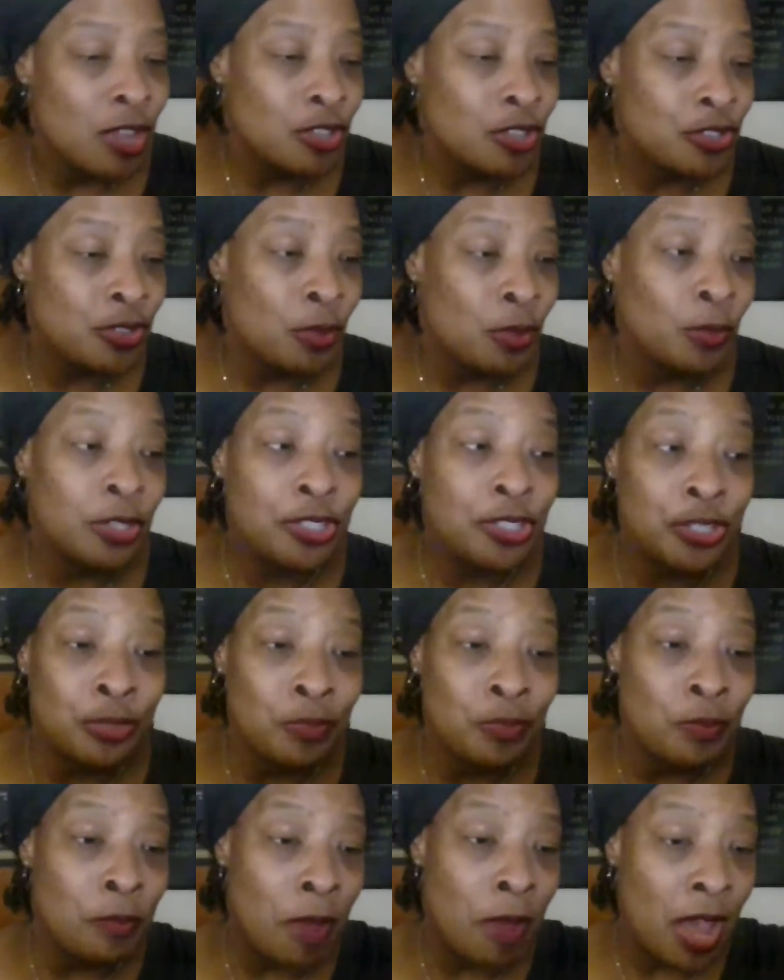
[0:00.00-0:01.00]
So what you
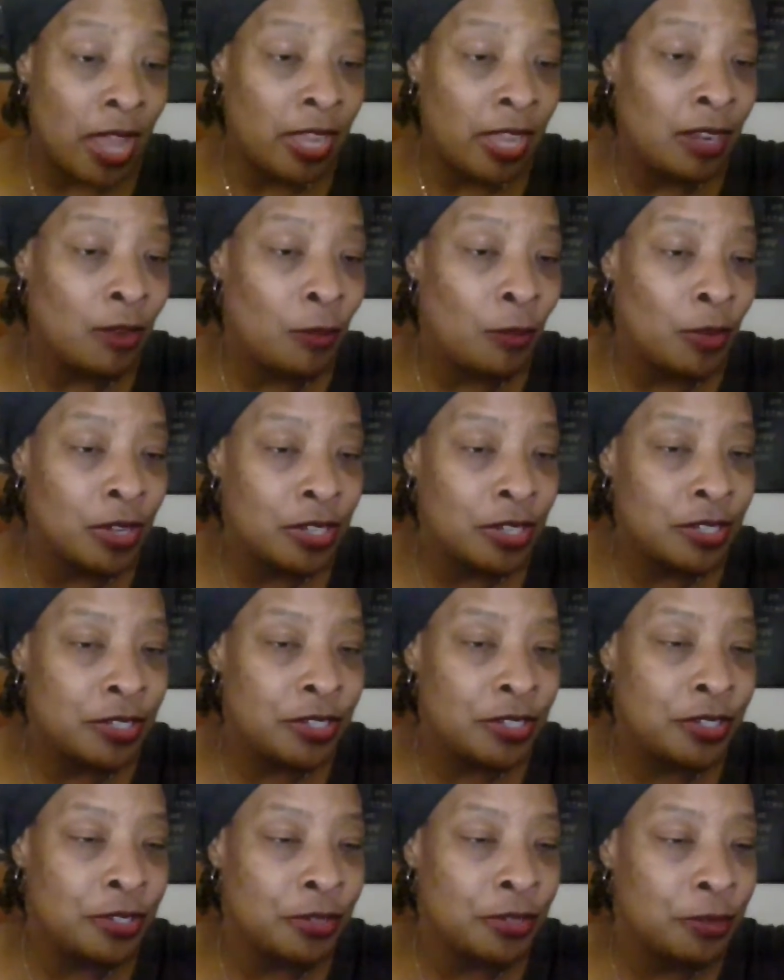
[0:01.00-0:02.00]
might want
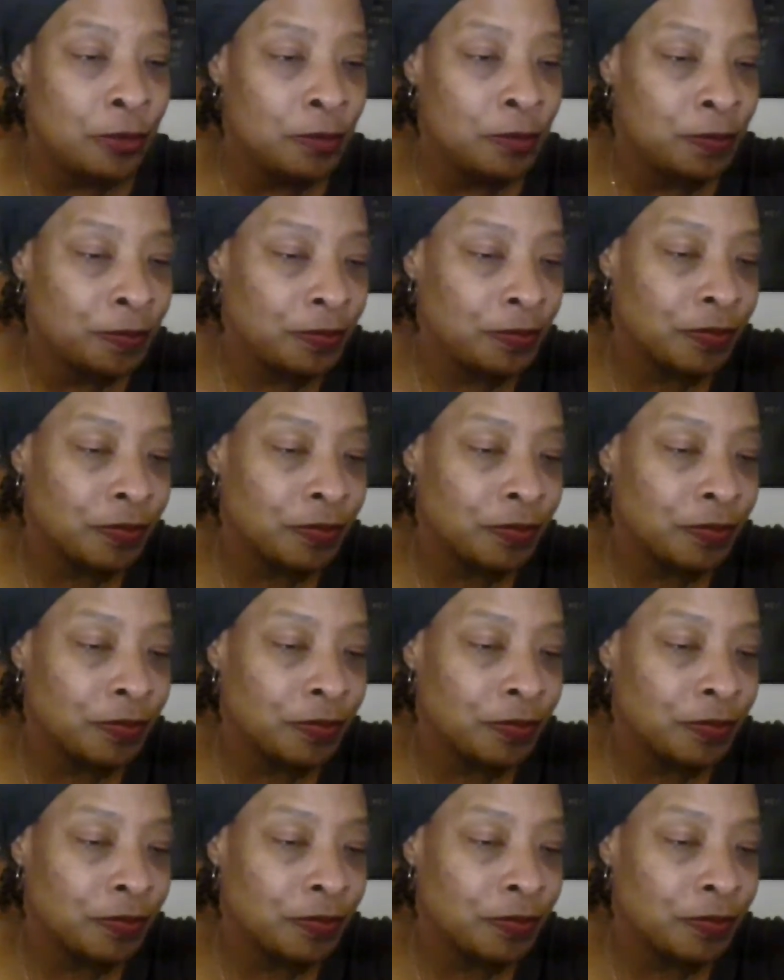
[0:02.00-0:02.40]
to do